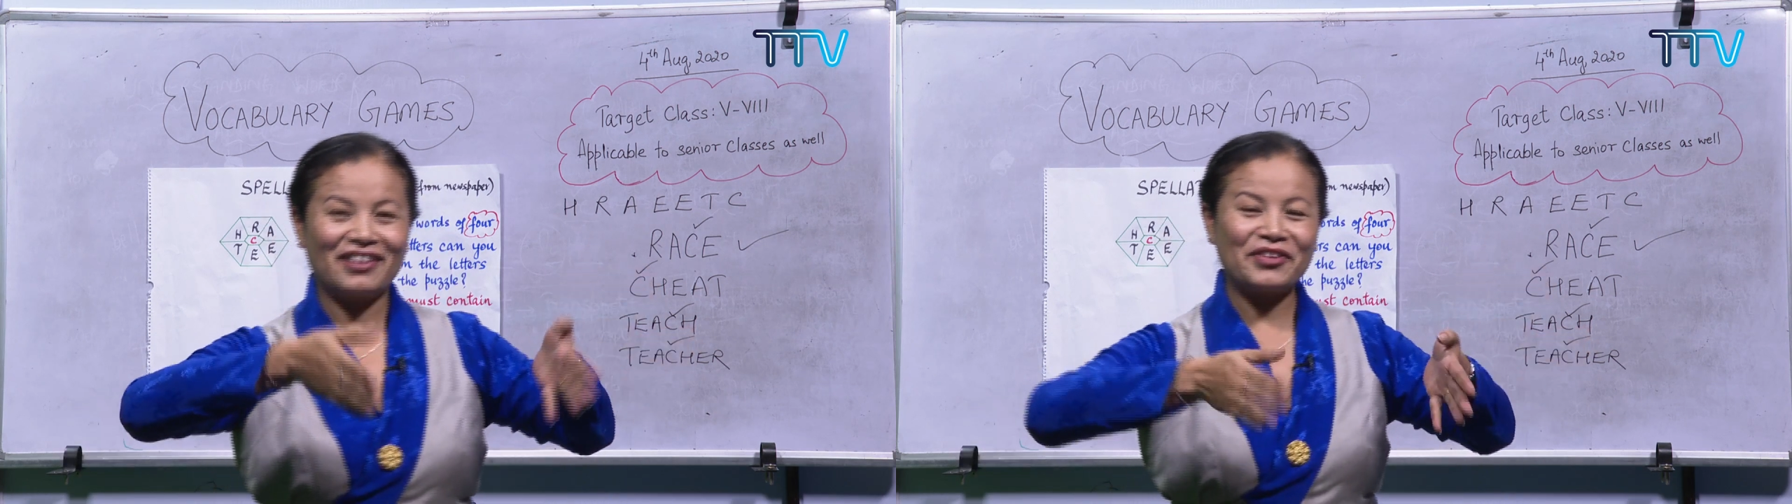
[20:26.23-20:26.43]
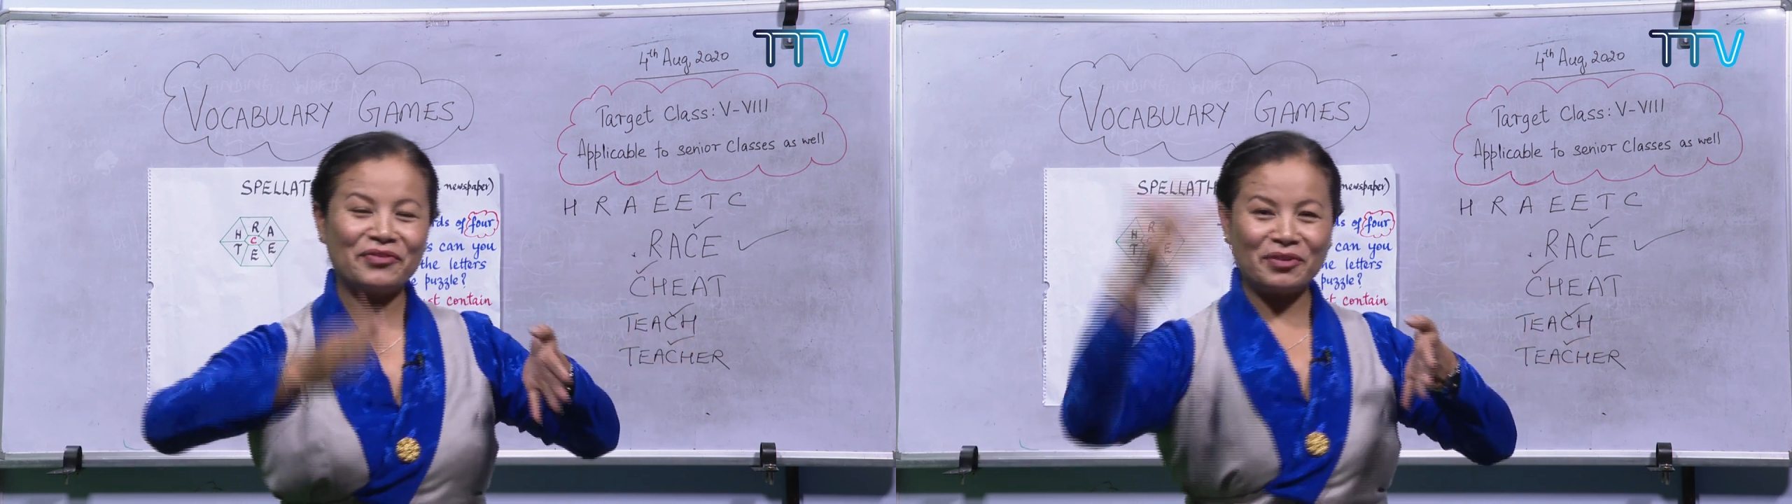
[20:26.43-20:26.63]

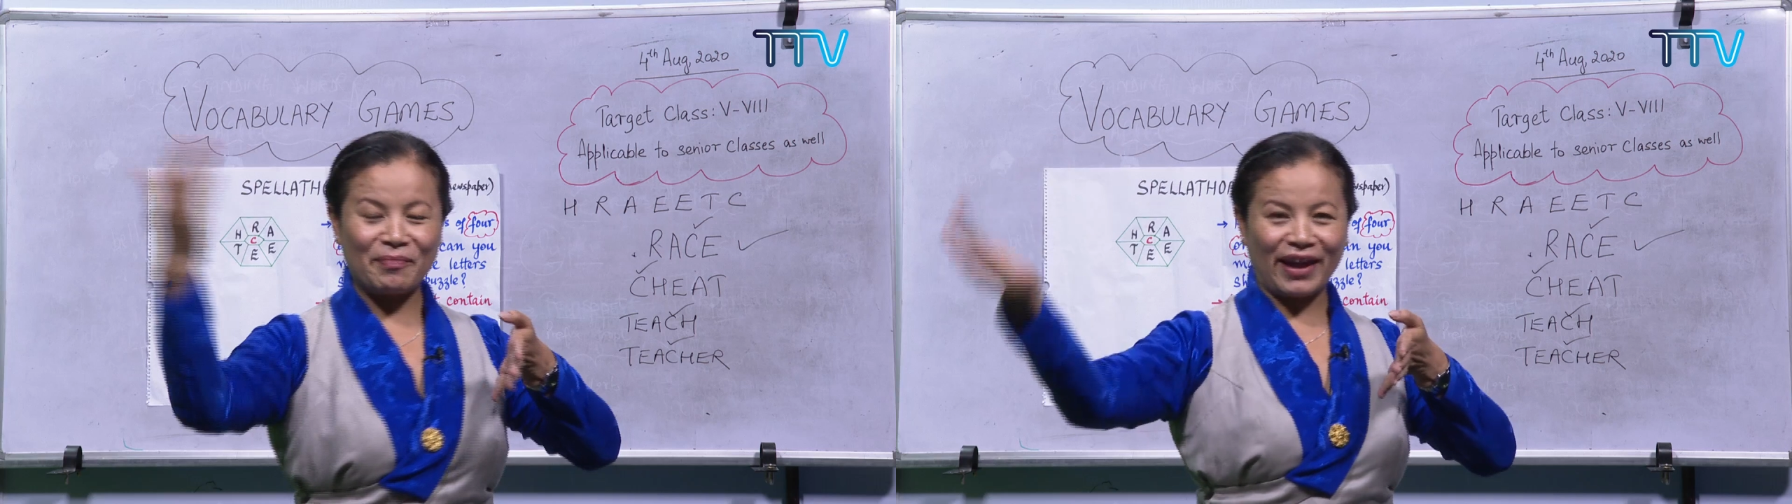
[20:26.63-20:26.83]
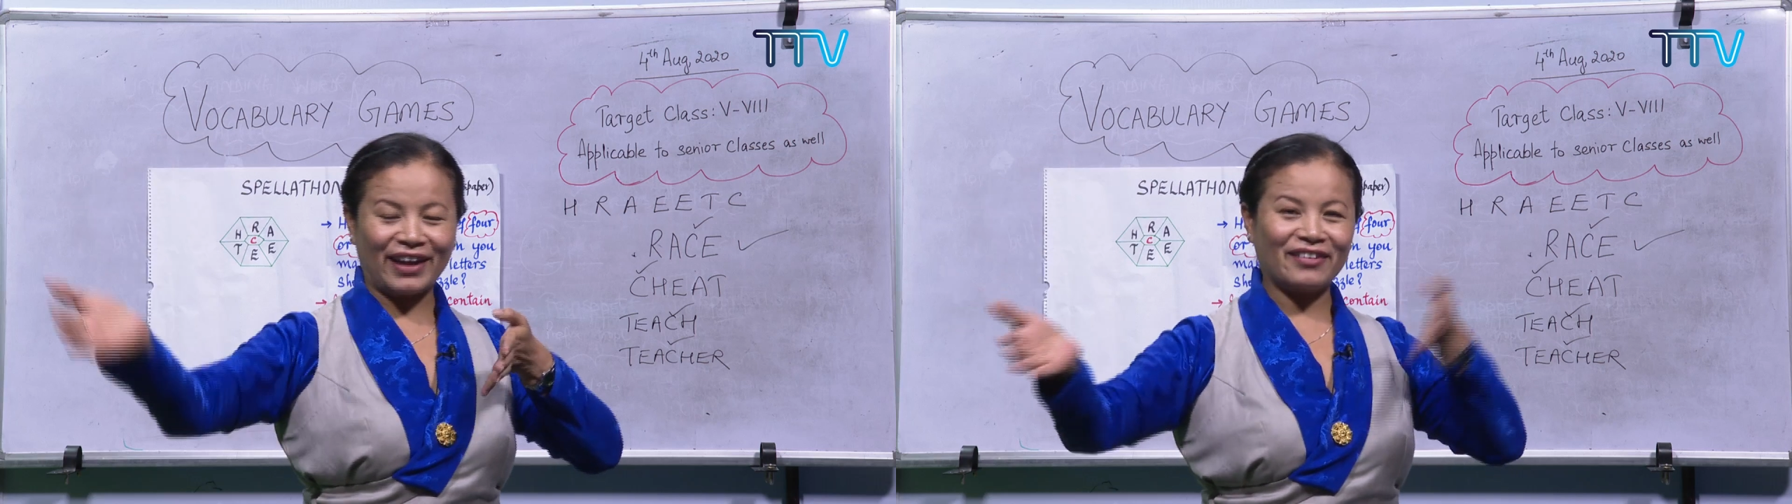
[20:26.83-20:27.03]
river
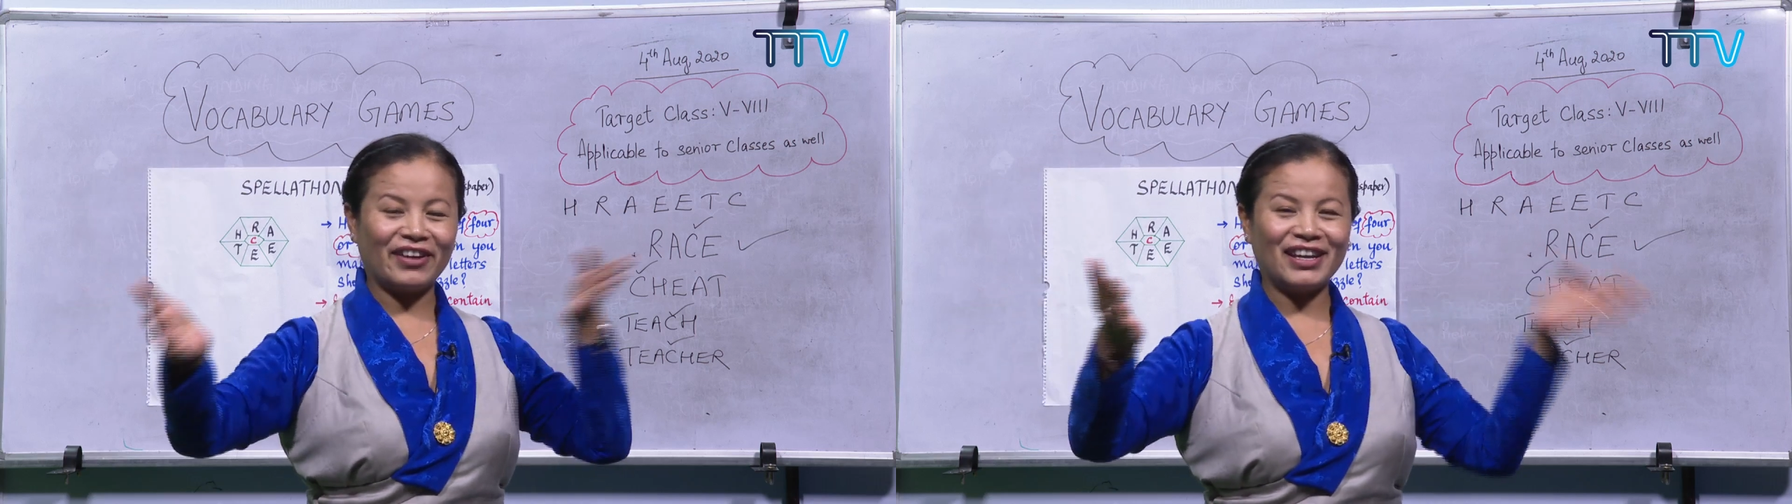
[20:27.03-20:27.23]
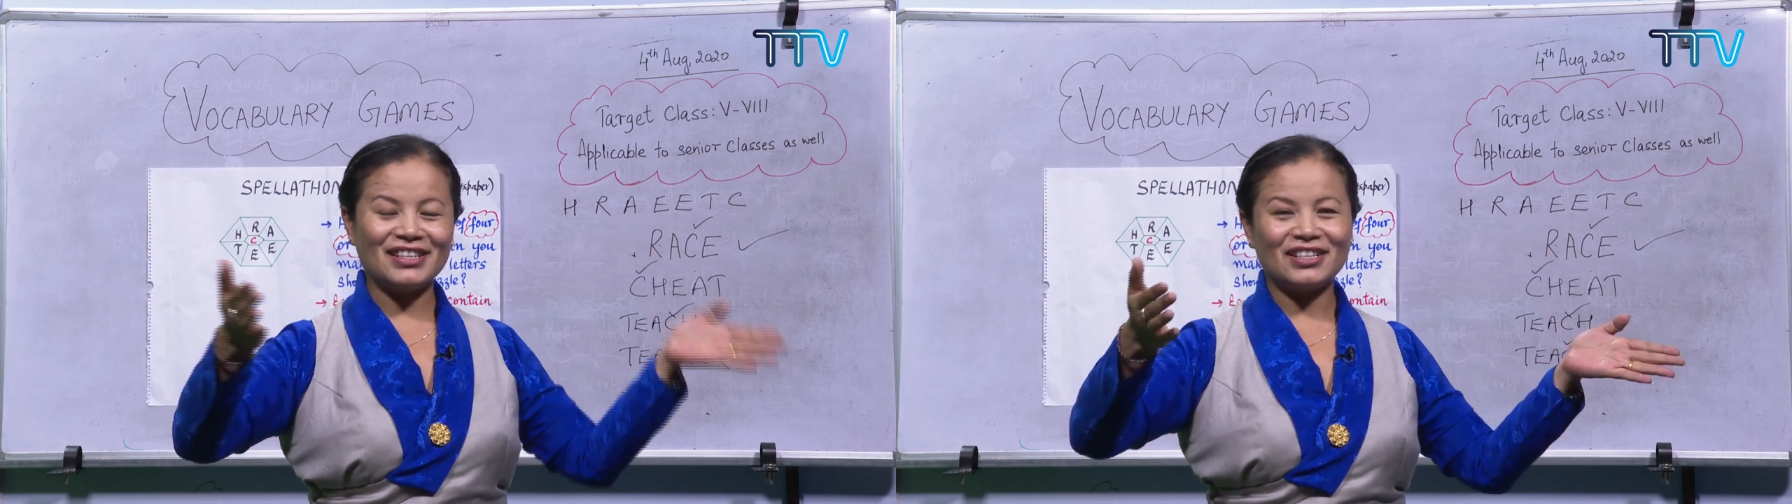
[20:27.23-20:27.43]
bank, right?